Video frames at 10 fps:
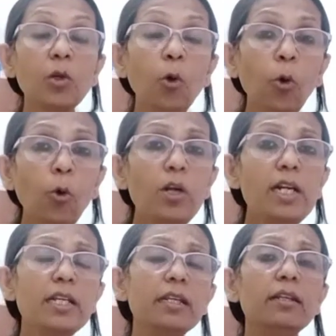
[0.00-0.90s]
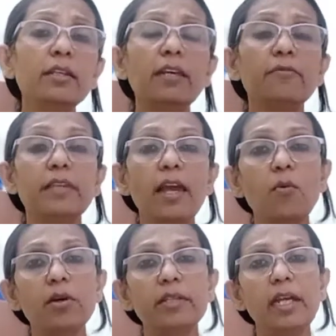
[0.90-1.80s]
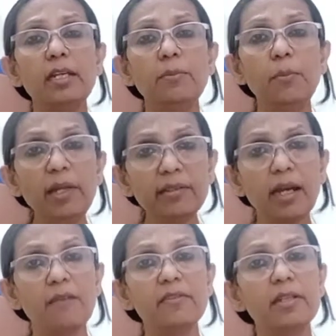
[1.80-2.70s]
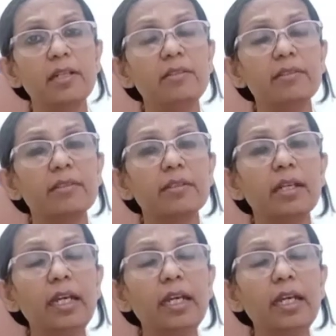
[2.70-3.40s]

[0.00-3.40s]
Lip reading: only if there was any misgovernance